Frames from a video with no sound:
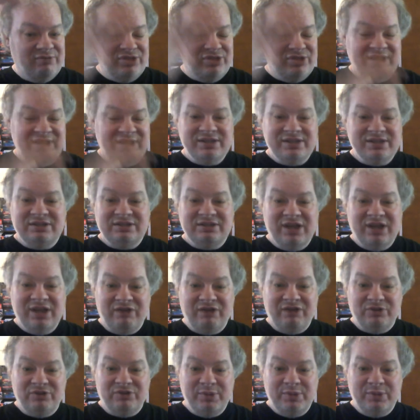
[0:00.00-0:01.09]
is in
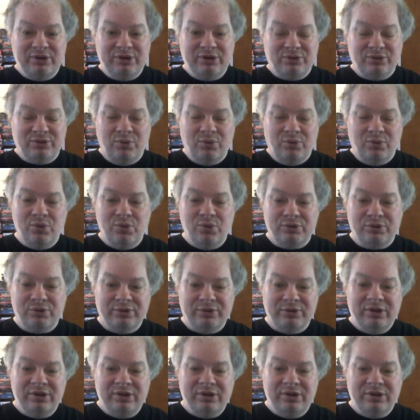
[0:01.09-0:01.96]
alphanumerical order.